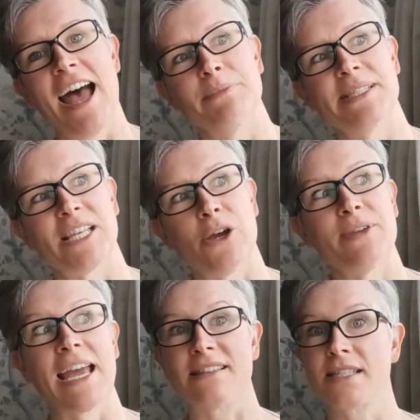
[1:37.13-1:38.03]
So
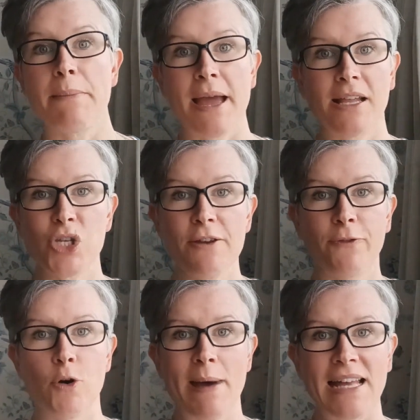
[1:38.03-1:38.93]
yeah, it's coming out in two
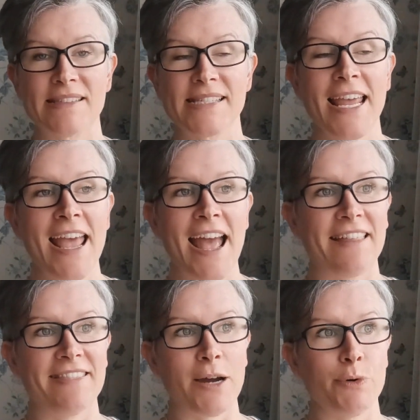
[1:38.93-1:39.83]
formats,
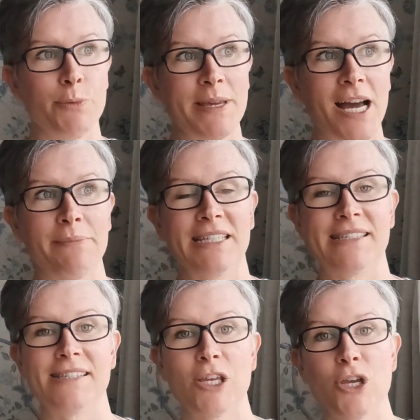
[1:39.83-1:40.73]
and that will be coming
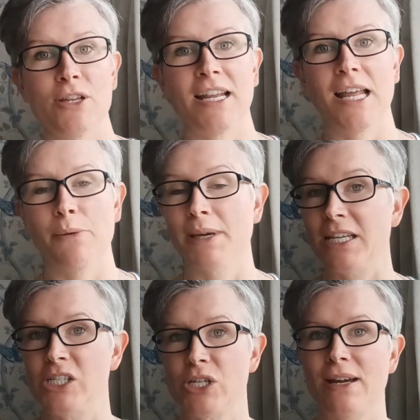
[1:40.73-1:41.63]
soon, and I'm going
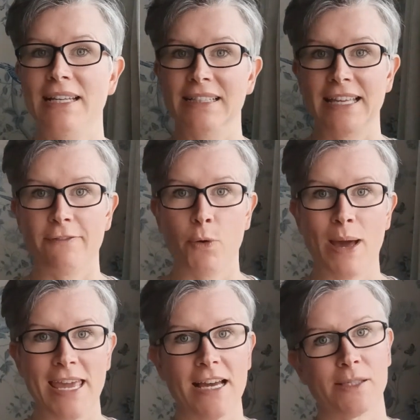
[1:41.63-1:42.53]
to do a little
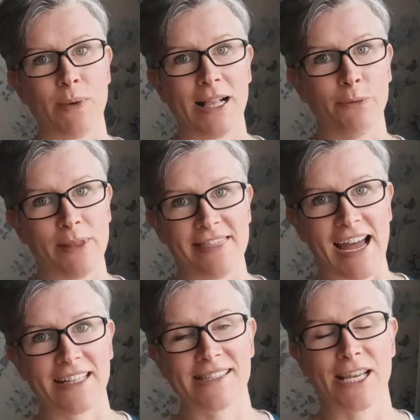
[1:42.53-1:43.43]
giveaway as well with
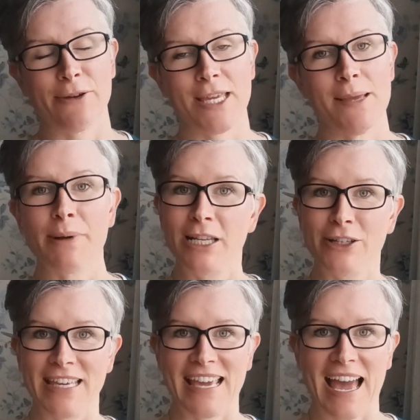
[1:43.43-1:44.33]
that, so keep
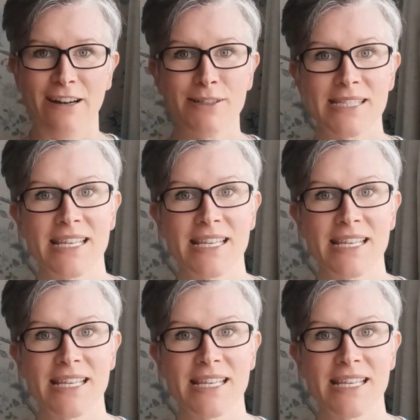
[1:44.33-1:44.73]
looking out.